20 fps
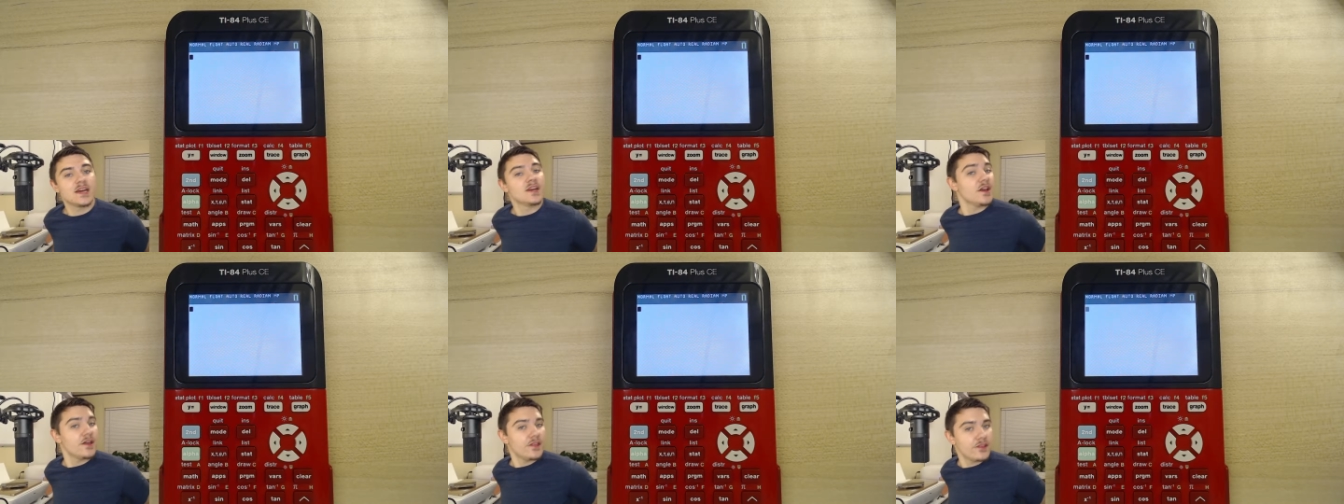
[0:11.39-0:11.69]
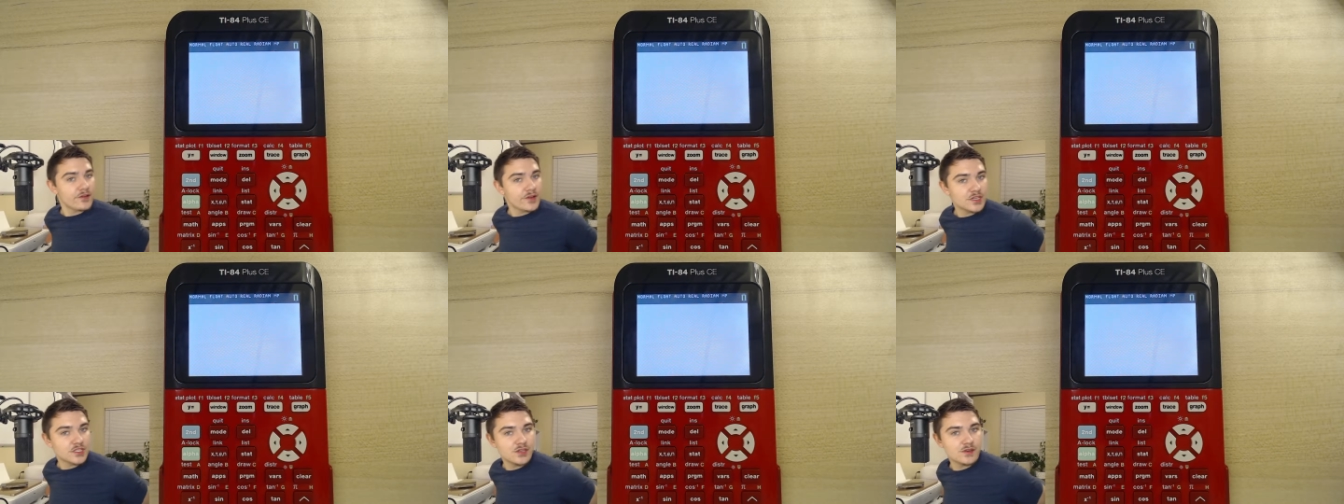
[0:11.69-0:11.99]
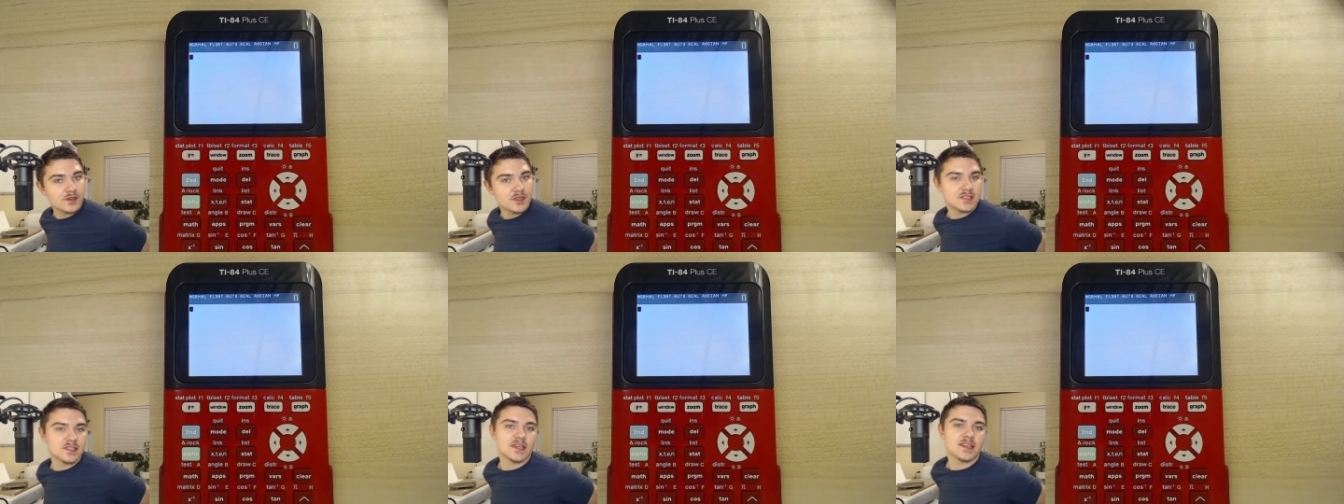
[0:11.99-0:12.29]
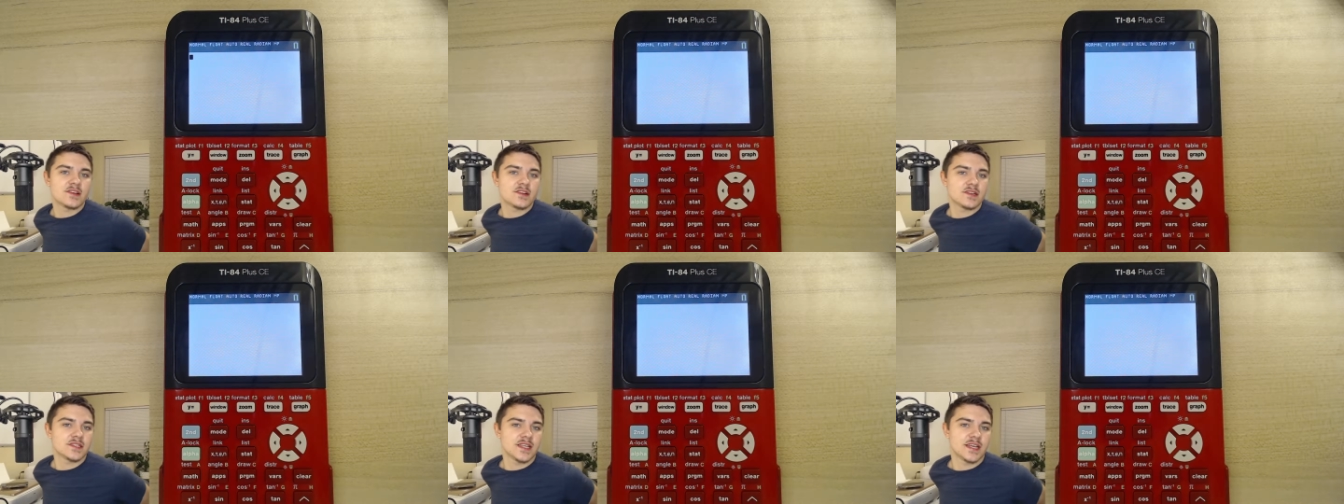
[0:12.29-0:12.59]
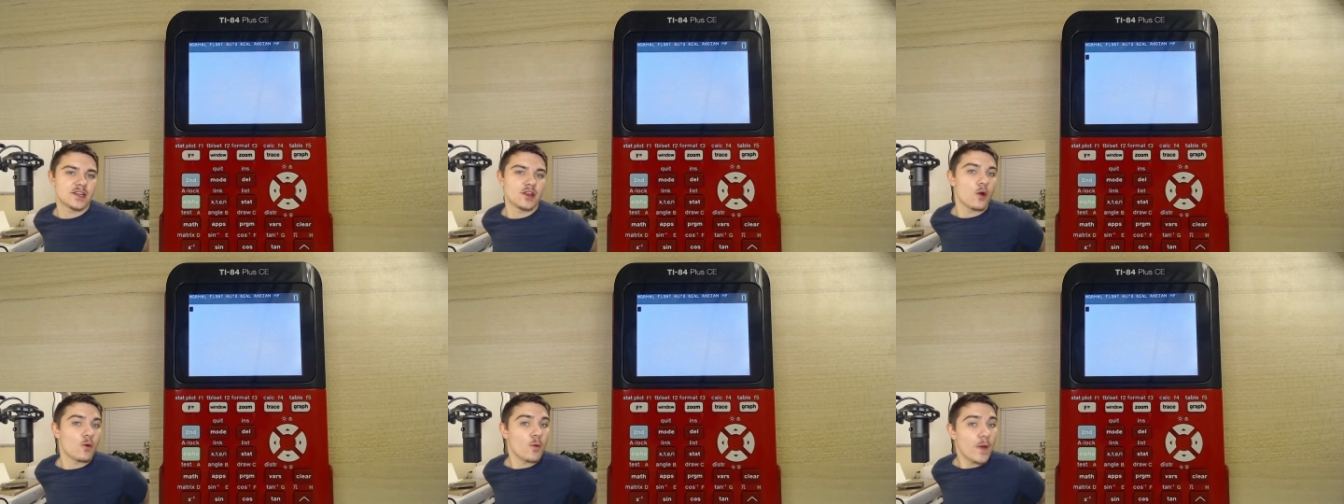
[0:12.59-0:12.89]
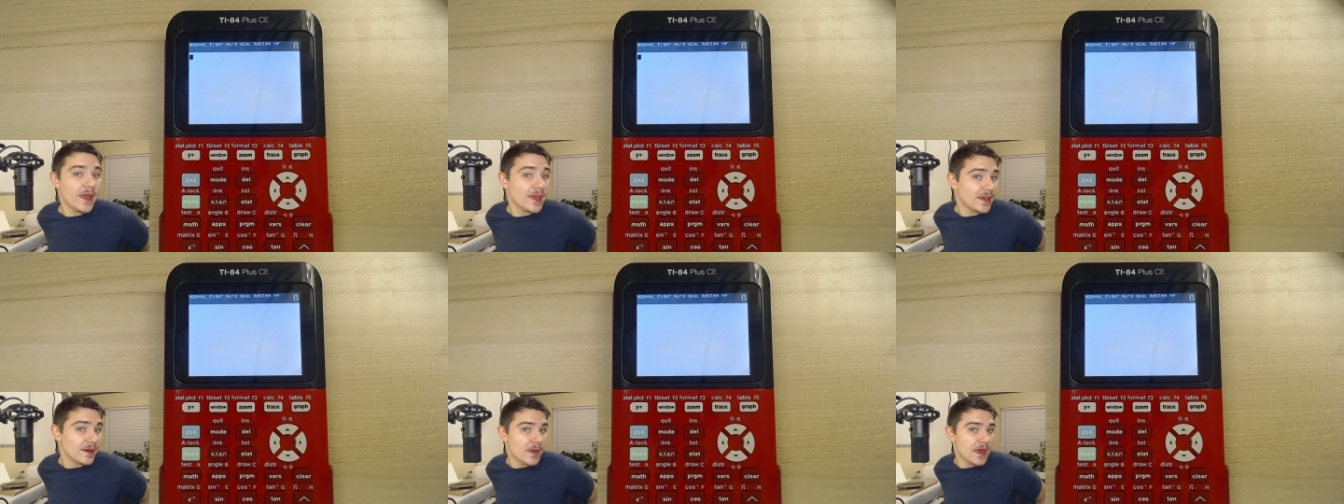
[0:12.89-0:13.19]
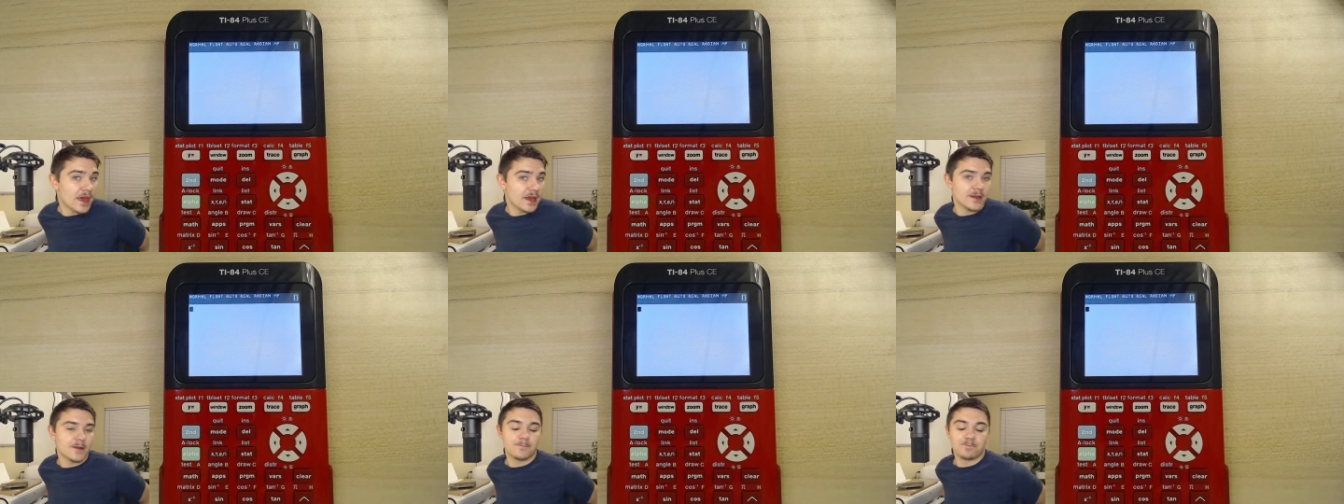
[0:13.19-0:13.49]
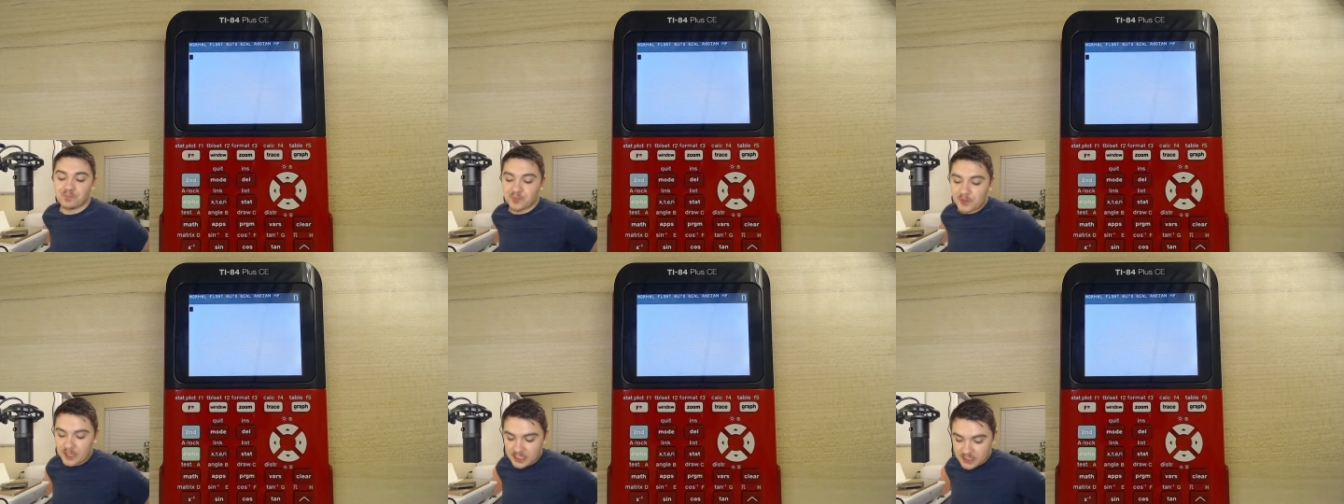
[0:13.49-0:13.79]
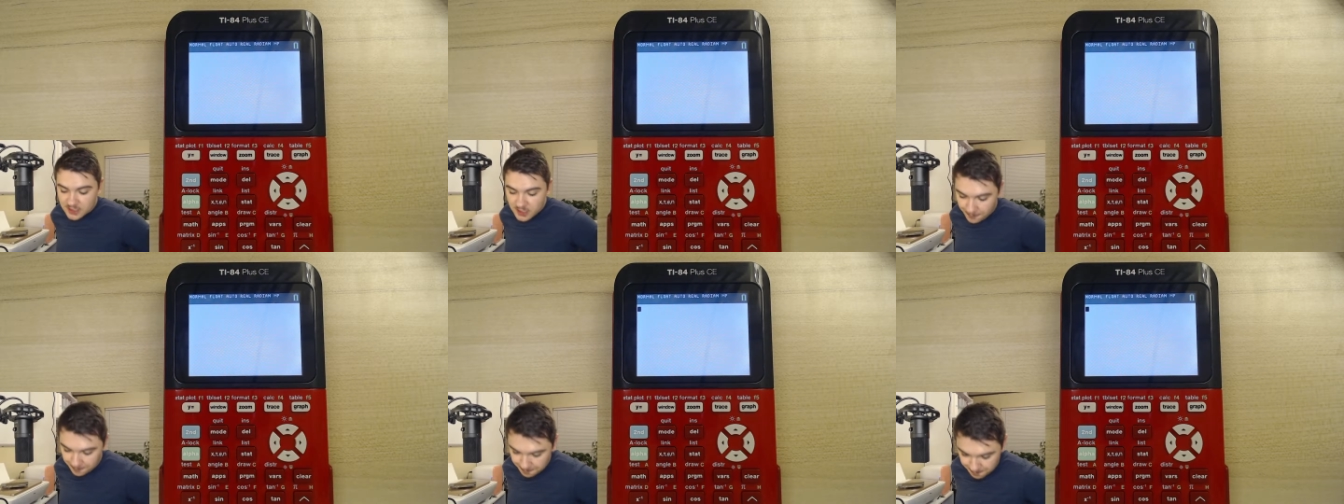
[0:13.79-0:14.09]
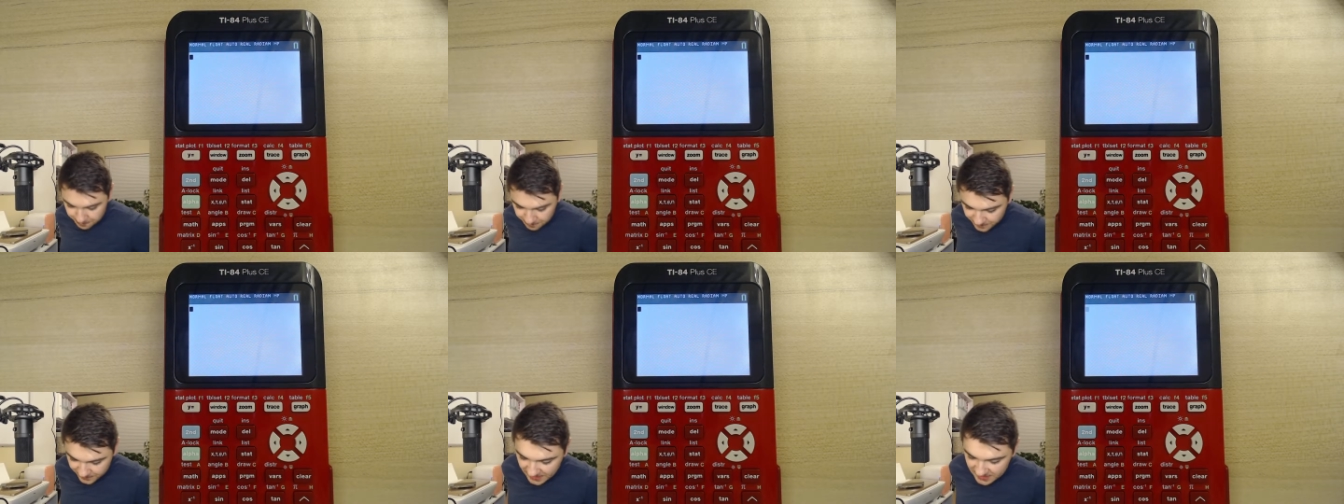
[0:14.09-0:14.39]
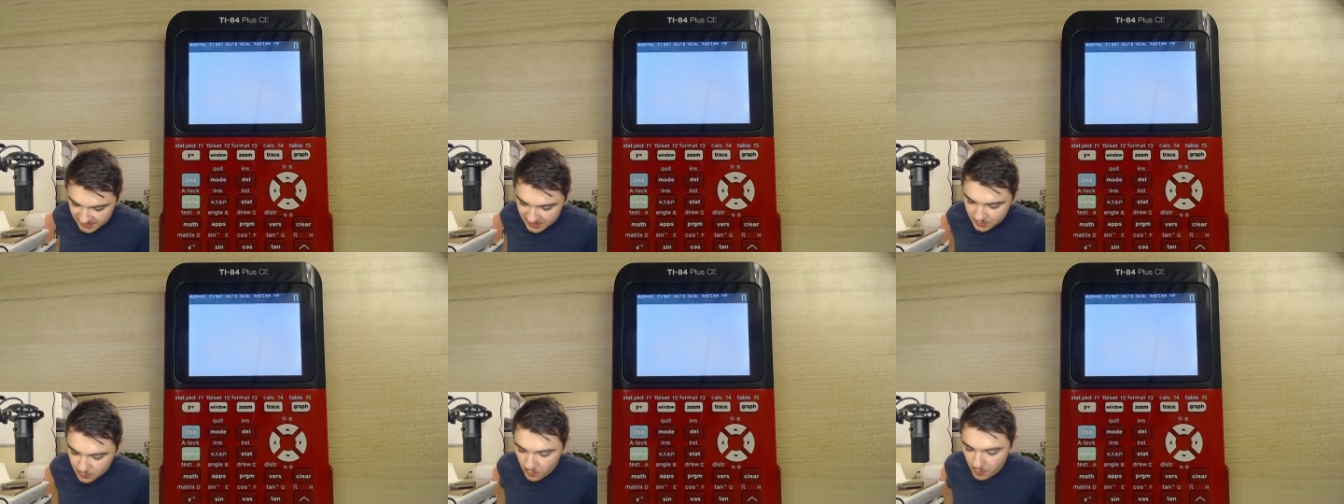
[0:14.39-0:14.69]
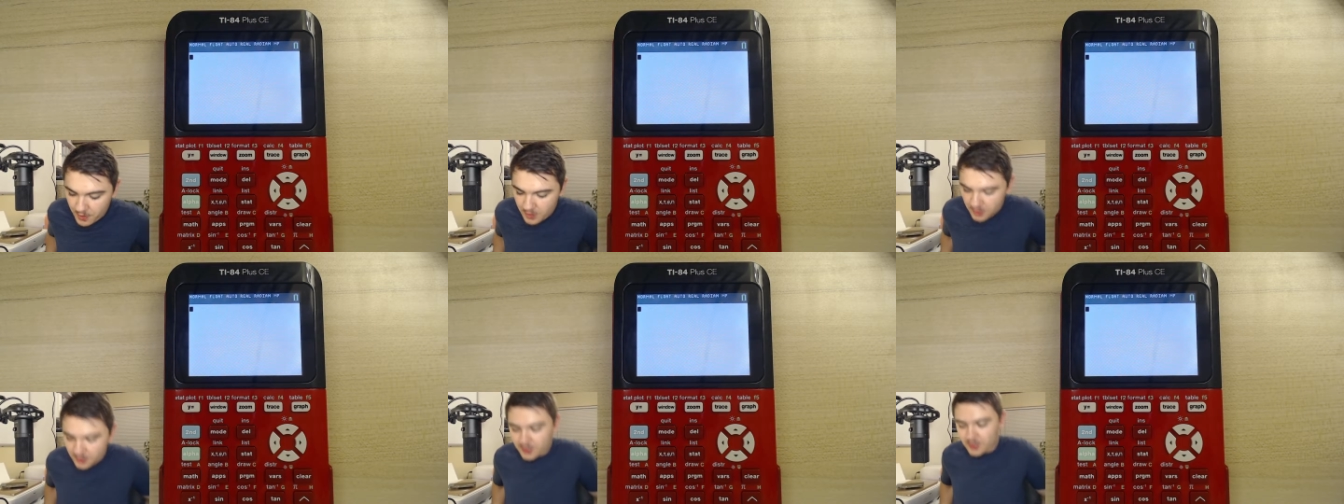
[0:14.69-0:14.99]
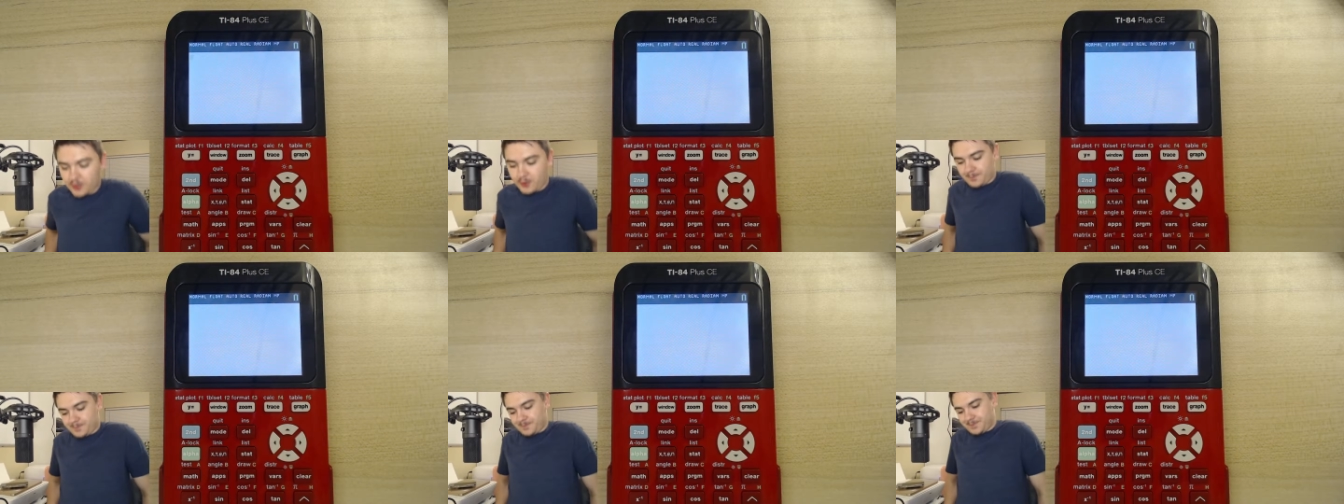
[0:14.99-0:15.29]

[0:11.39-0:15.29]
Another issue is that there's like no wait command. So this is what we're going to do.